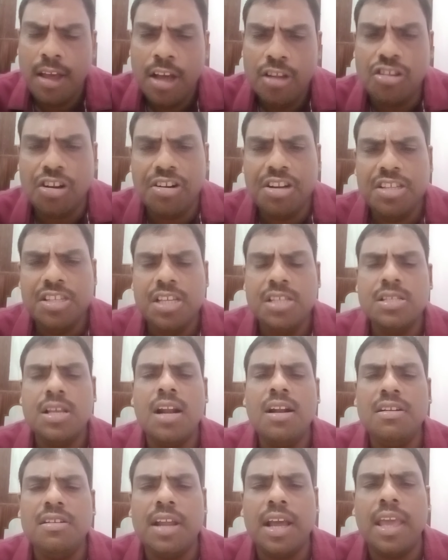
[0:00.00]
The
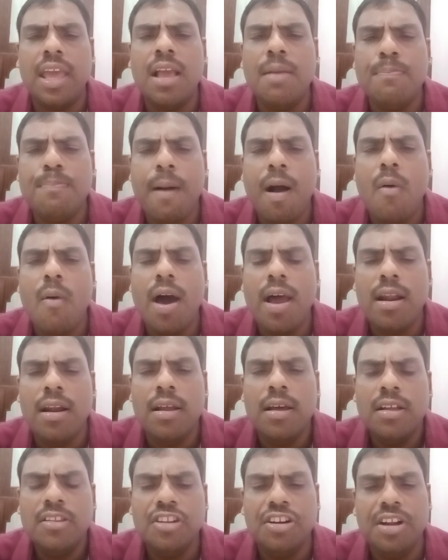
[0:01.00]
decision taking
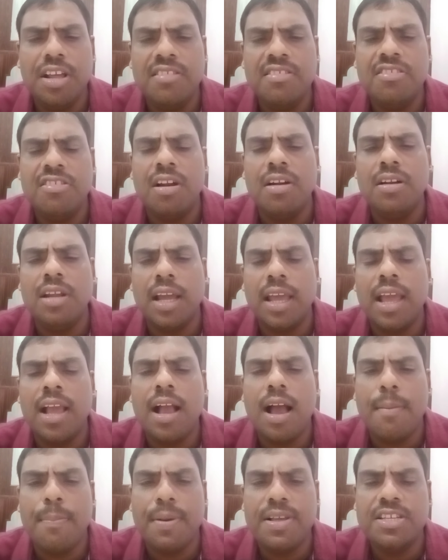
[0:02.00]
power, the decision taking
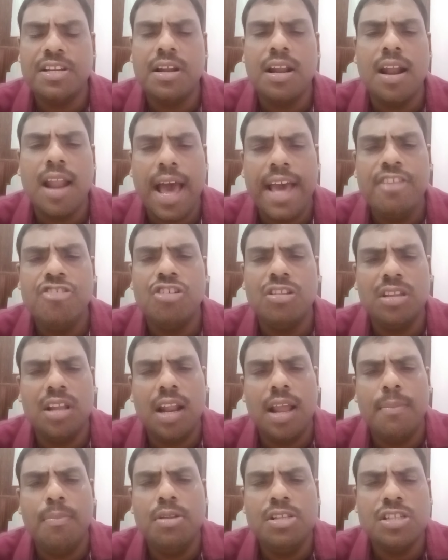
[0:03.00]
capacity lies on the
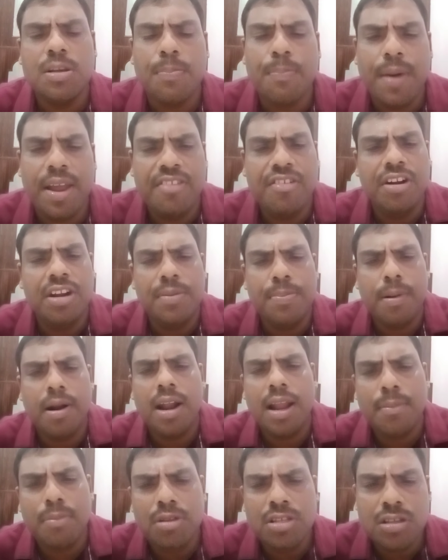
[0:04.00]
levels of management, different
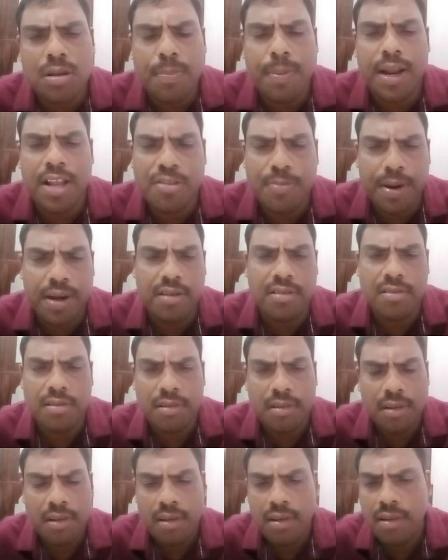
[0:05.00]
levels of management.
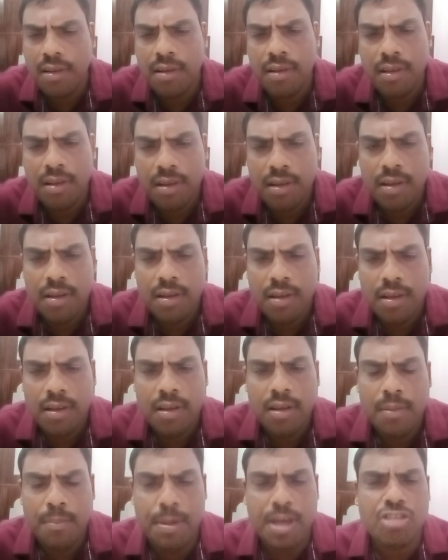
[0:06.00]

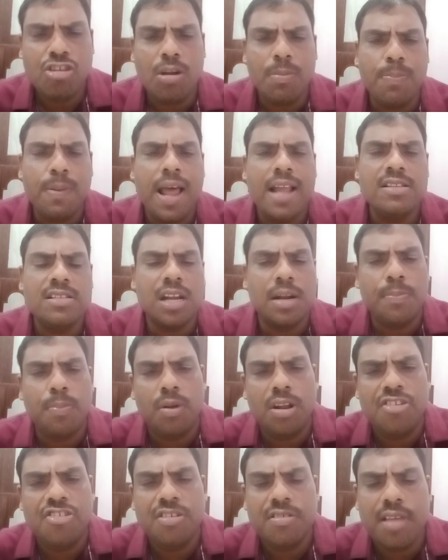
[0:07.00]
Major plans and
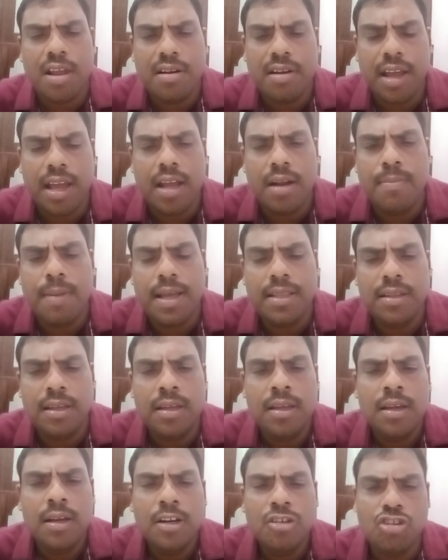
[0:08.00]
policies are taken by the
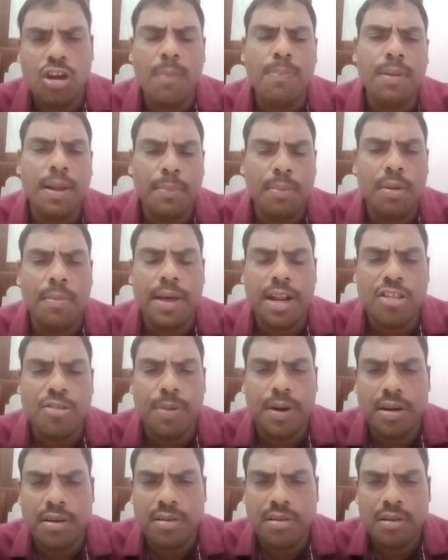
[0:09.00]
top level
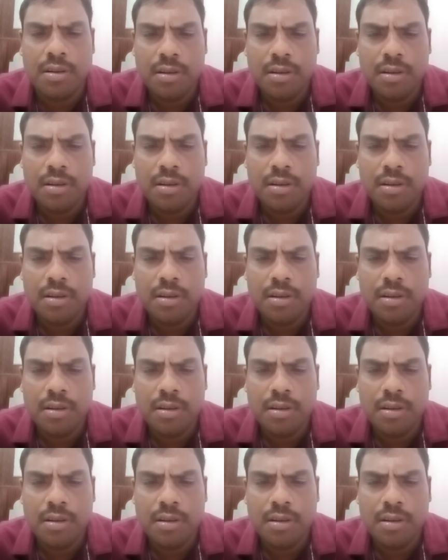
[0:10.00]
management.